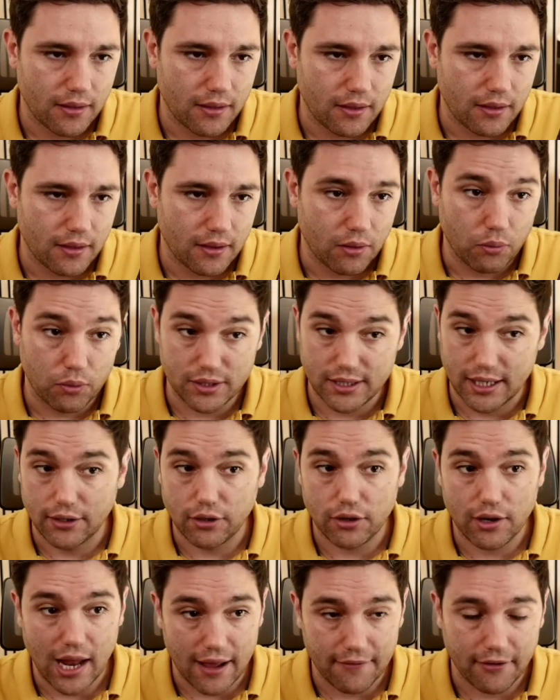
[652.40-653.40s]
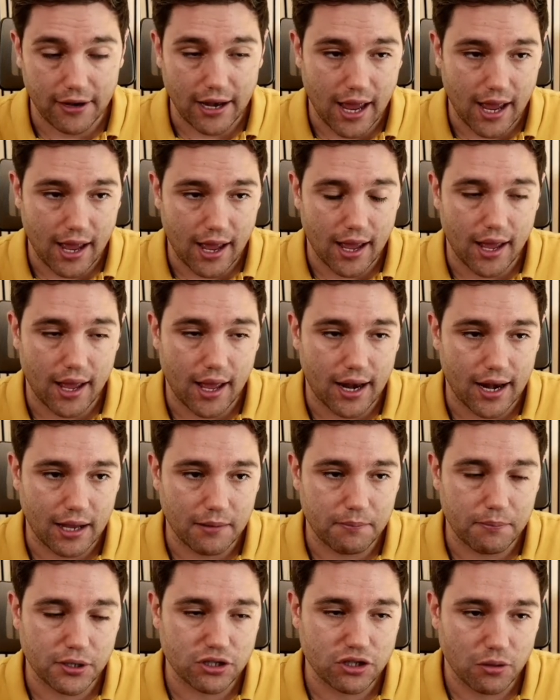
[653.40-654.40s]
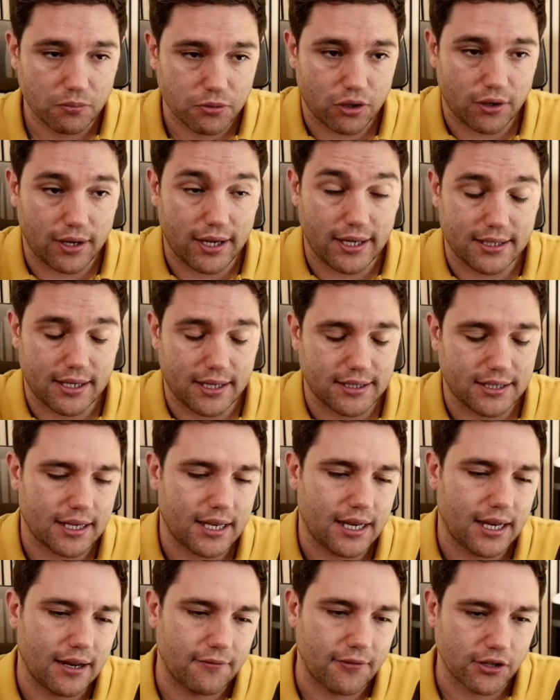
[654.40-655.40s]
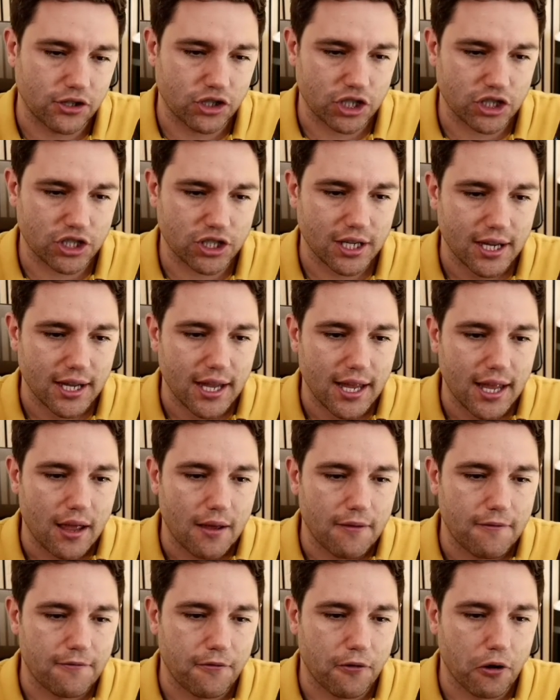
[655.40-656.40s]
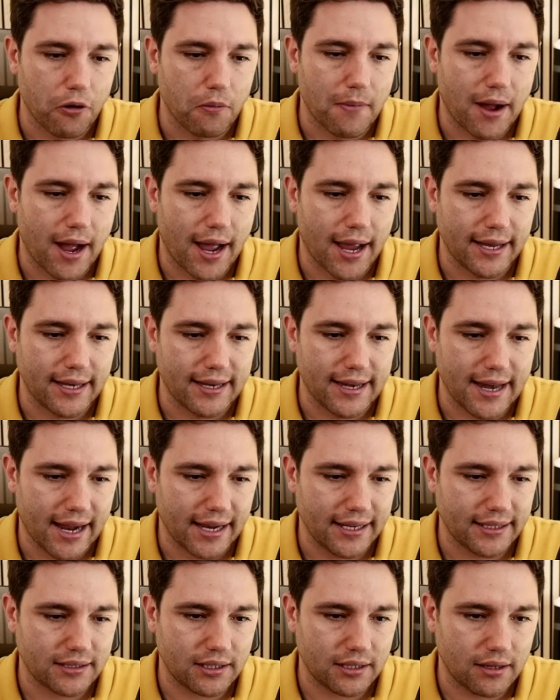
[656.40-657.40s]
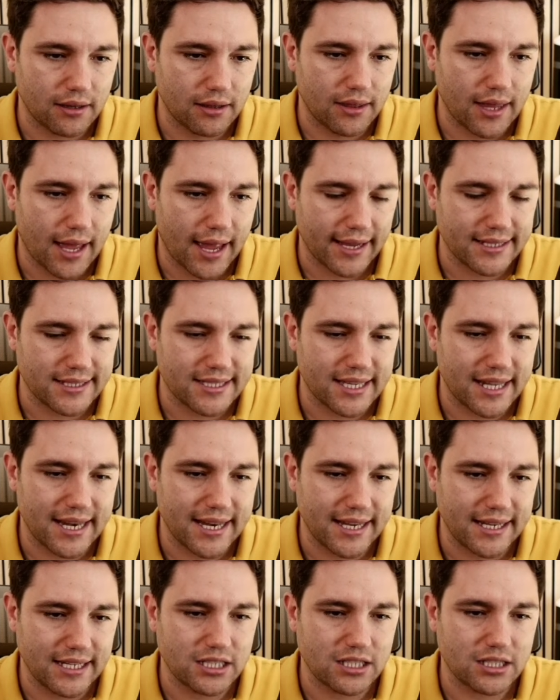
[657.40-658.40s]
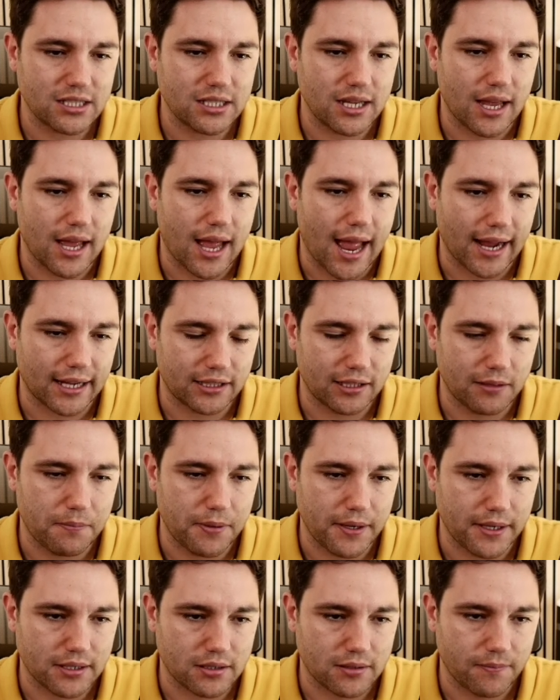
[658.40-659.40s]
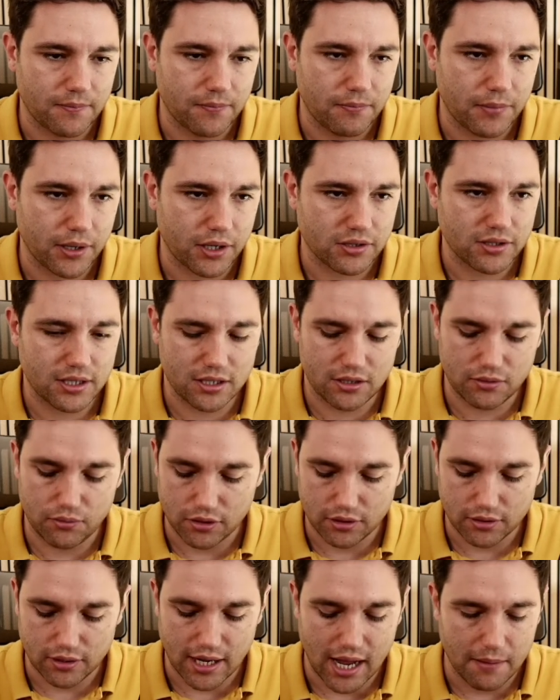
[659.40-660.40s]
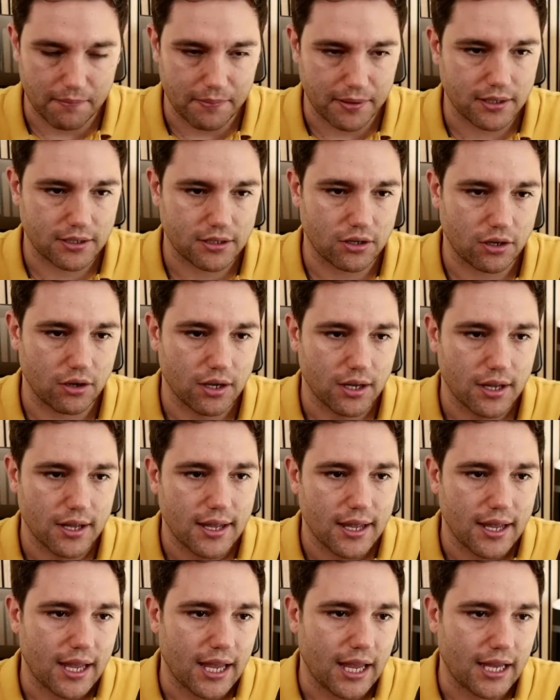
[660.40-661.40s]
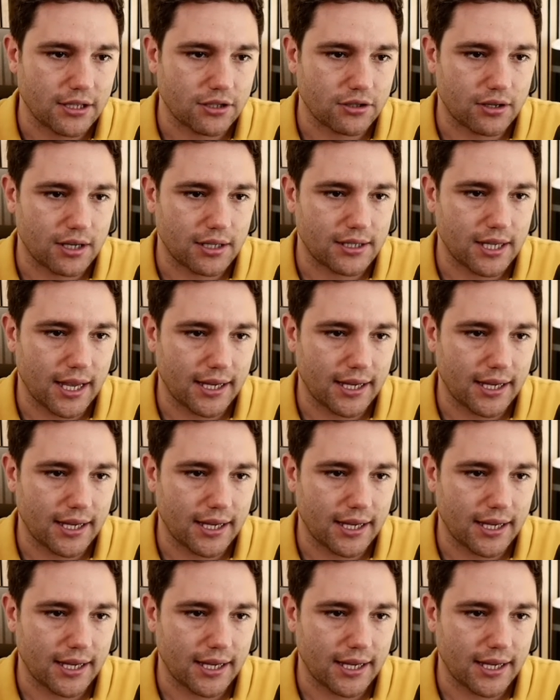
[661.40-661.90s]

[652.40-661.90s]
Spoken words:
which I don't have a light bishop, so he's a clear advantage. For my knight, that is the least active piece, because this is what's going to happen. So he's going to take